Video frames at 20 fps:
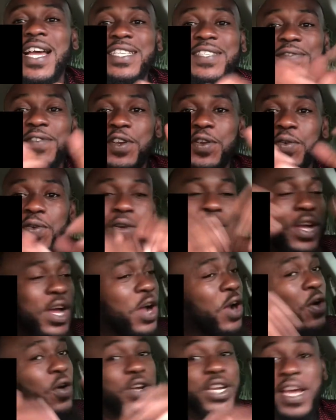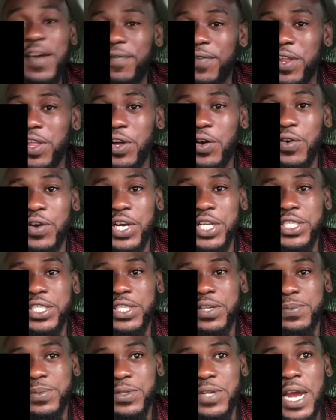if you're new, definitely go ahead and
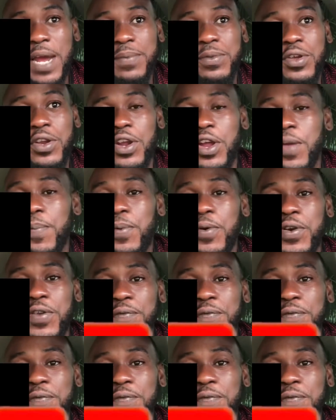subscribe to the